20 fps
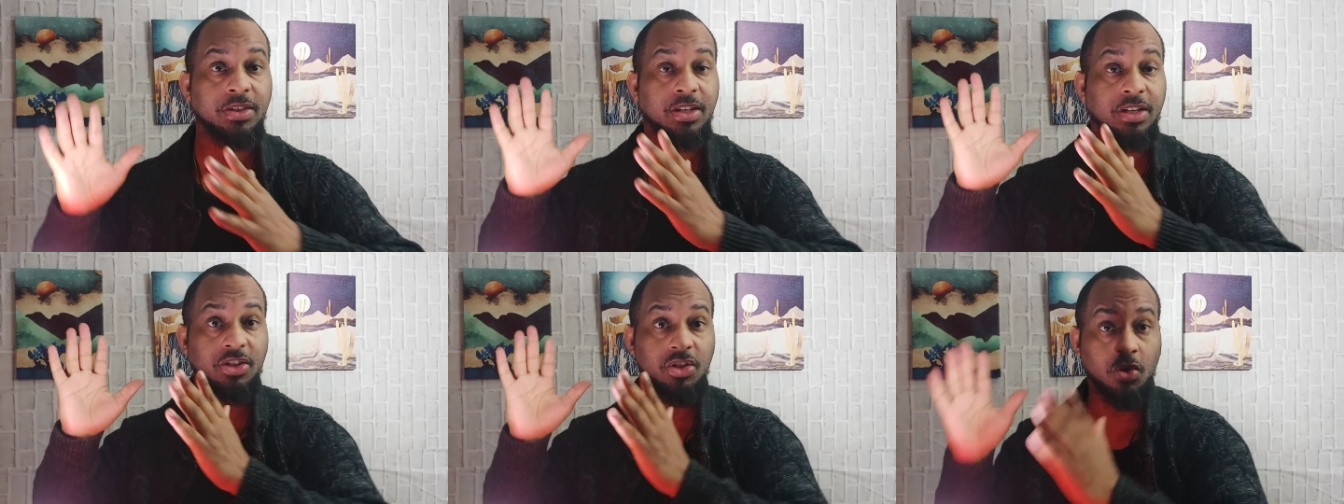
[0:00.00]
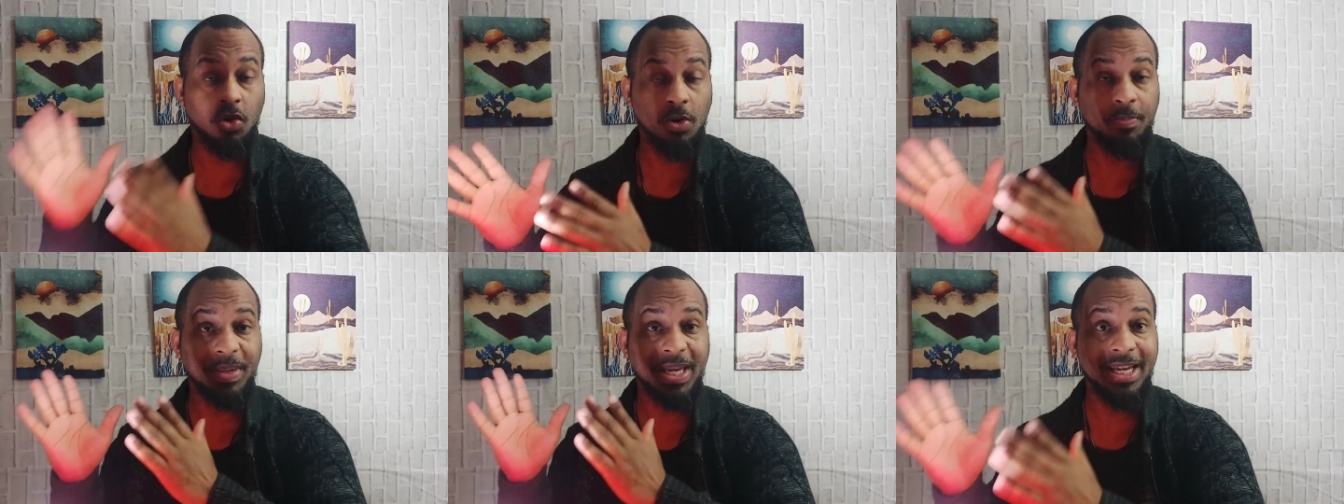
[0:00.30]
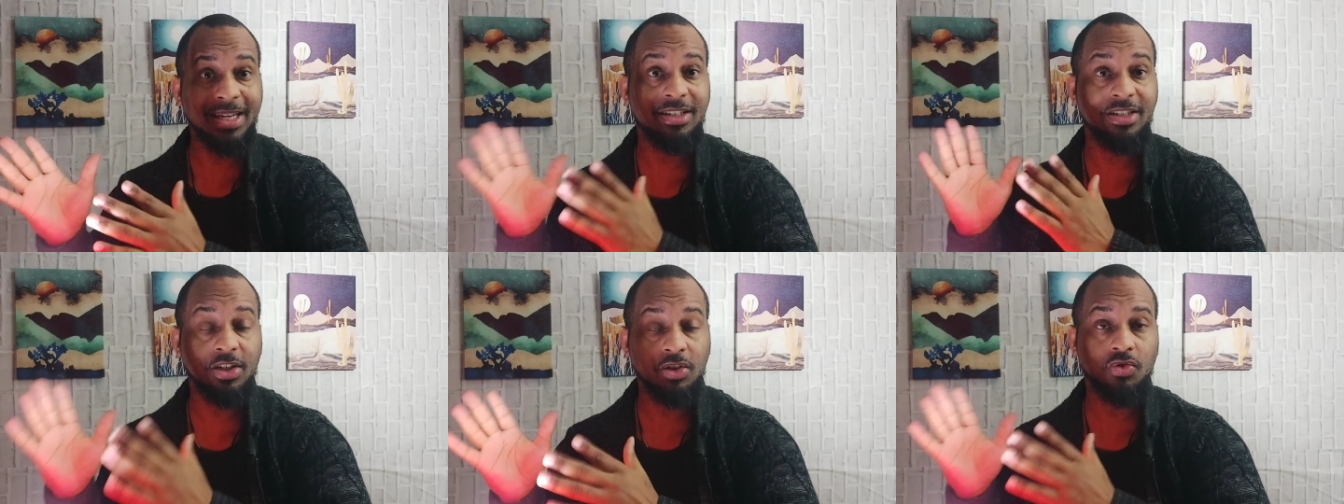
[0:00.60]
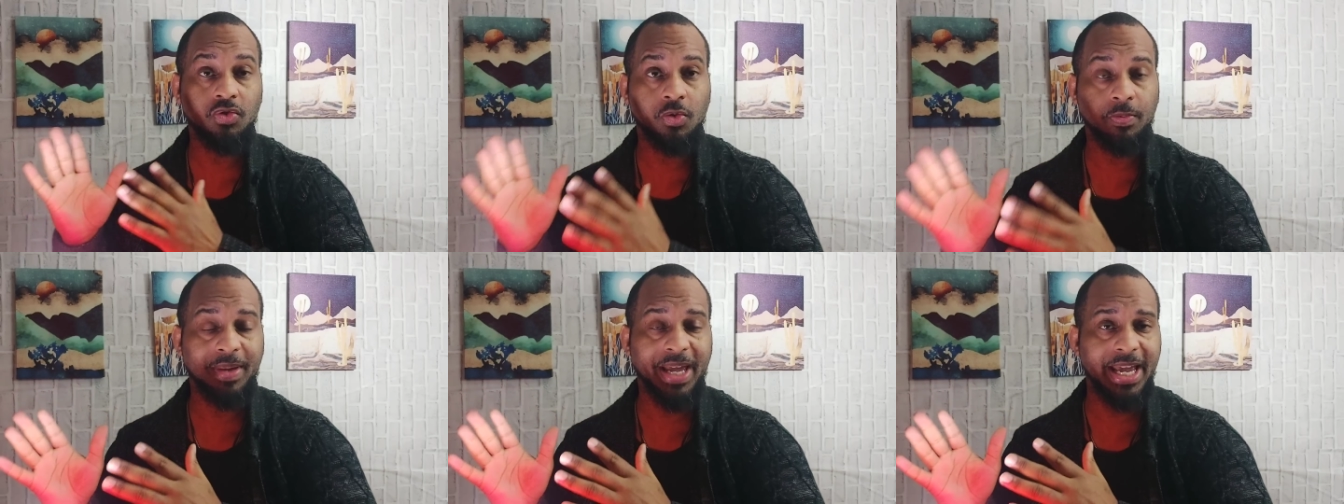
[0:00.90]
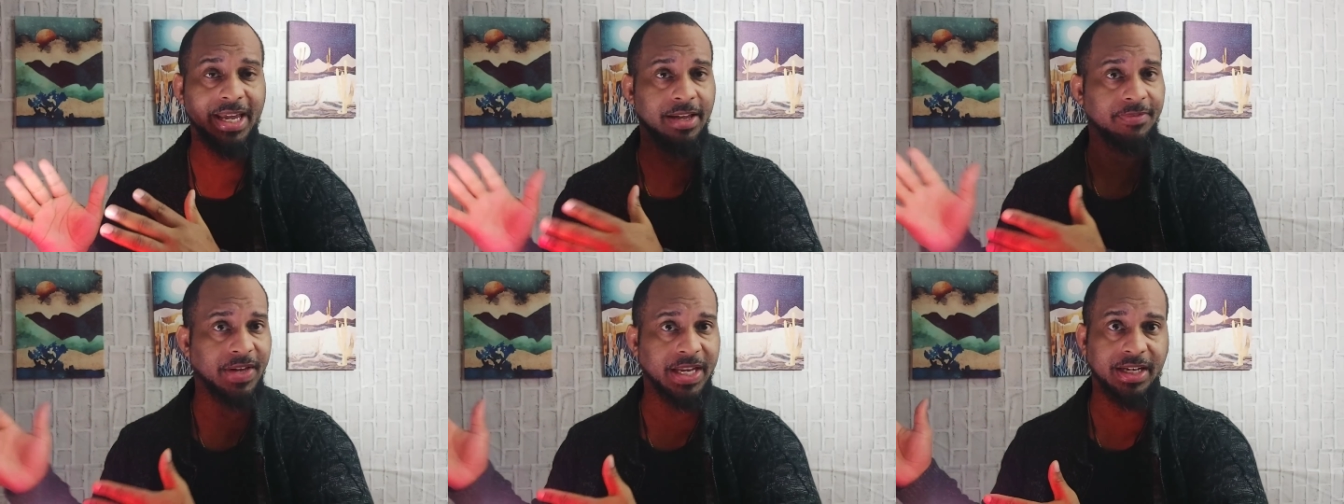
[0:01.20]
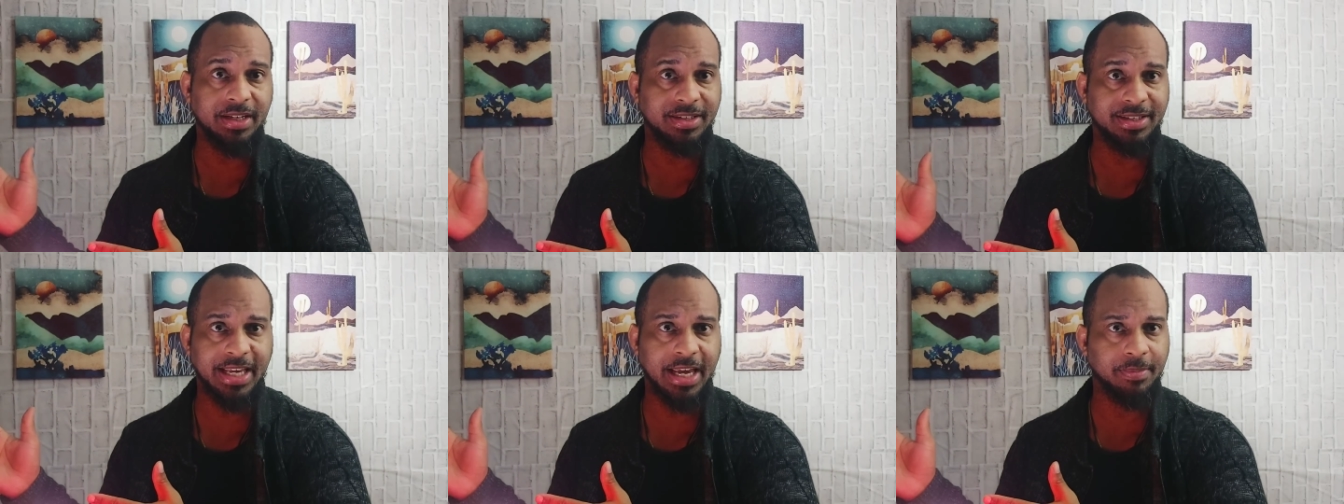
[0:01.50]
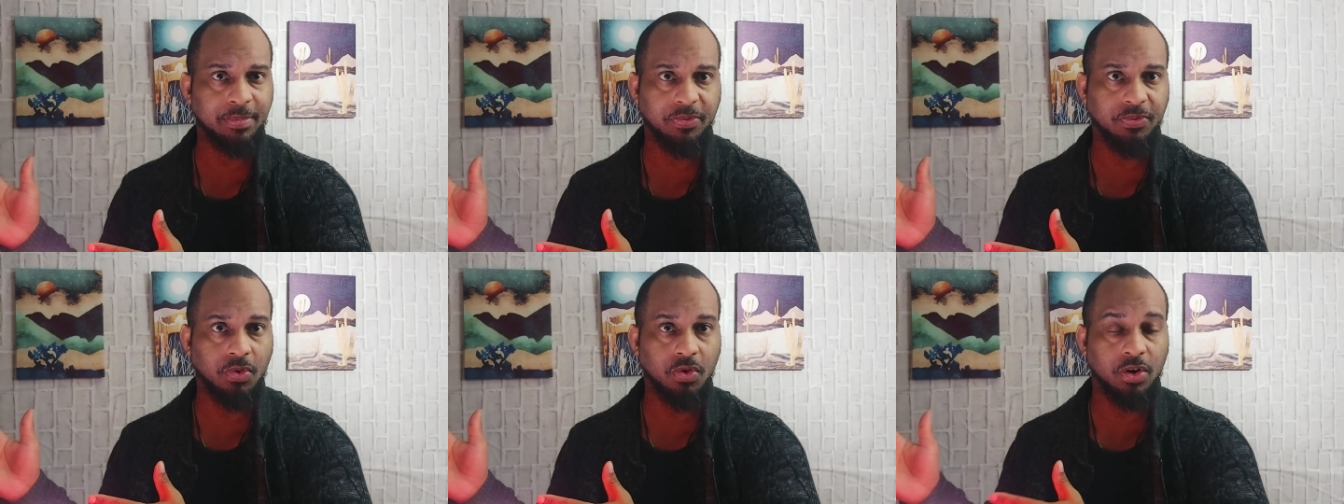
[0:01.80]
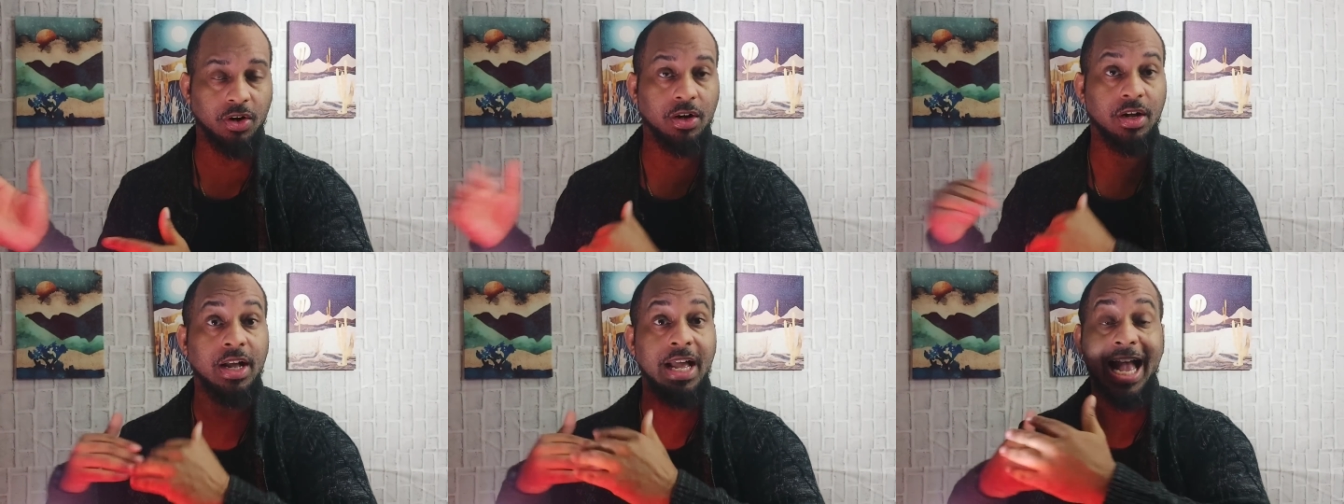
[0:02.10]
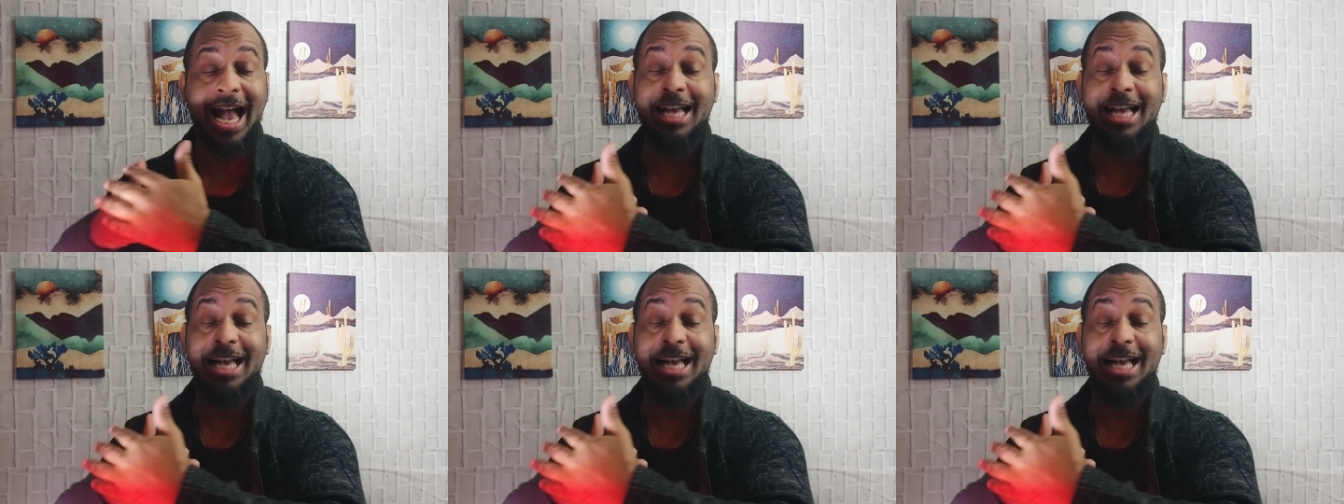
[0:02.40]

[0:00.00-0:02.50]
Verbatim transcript: The European Central Bank, if I didn't say it before,